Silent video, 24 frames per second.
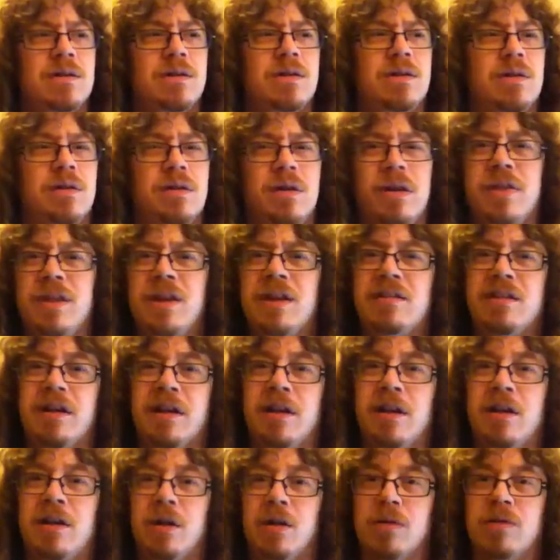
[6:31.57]
I think it's
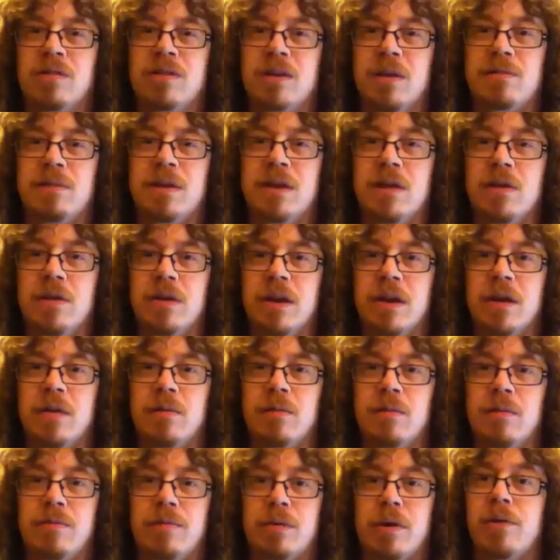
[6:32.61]
like a concept-y looking